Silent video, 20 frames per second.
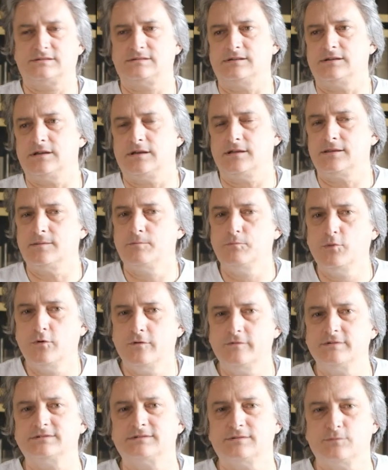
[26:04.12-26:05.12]
see in the
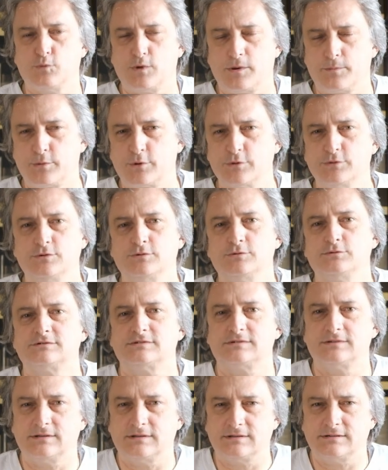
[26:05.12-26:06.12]
movies that were
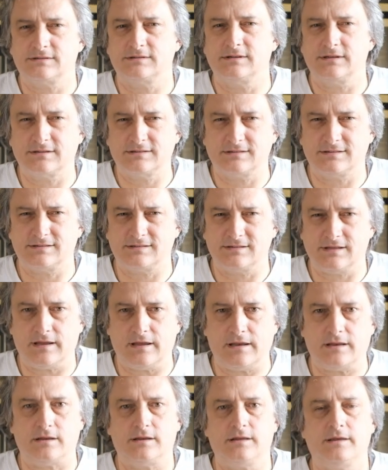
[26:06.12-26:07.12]
produced in the 60s in
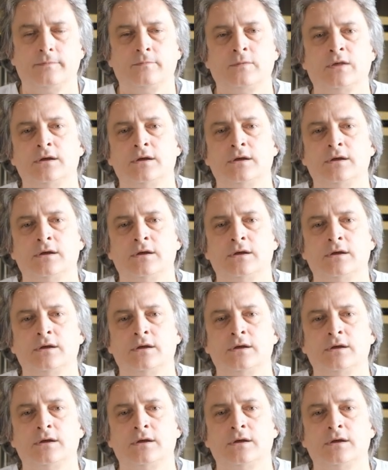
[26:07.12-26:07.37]
Italy.